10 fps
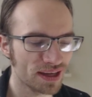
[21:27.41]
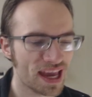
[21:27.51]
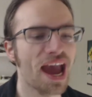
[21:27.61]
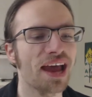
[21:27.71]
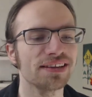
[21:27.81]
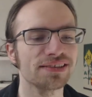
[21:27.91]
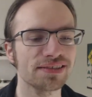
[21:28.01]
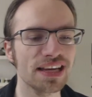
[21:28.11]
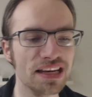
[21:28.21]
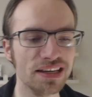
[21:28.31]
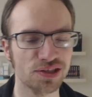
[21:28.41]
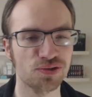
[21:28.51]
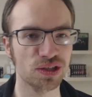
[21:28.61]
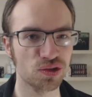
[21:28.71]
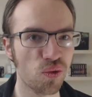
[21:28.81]
Katniss in
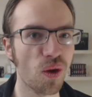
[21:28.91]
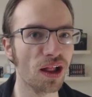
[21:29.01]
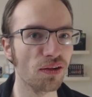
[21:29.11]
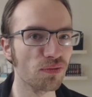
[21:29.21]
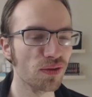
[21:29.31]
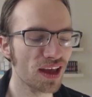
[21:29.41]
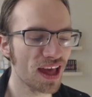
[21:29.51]
District twelve.